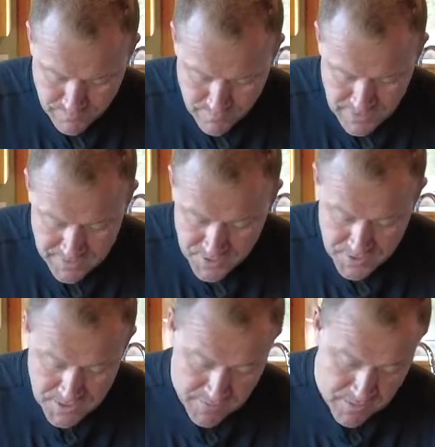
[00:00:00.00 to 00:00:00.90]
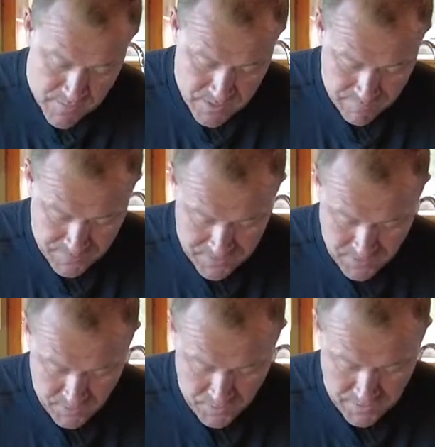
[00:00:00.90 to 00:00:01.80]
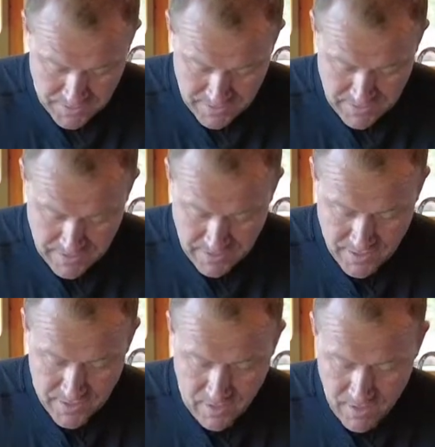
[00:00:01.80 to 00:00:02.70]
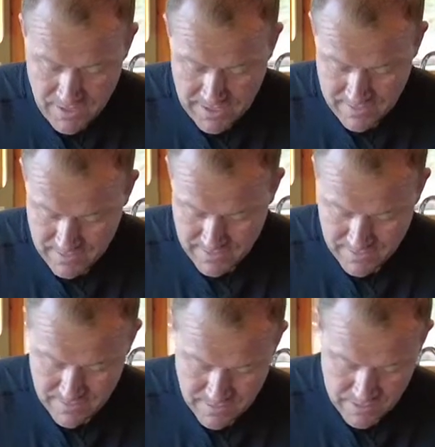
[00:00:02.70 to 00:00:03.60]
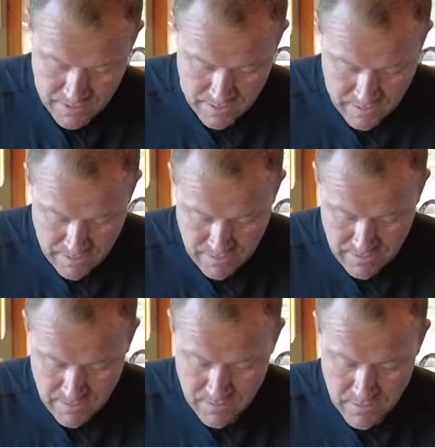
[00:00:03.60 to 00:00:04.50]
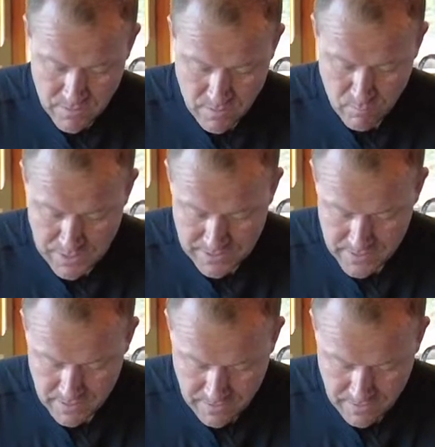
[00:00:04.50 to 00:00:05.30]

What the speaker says: And this just gives them something to gnaw at. So I'll break this all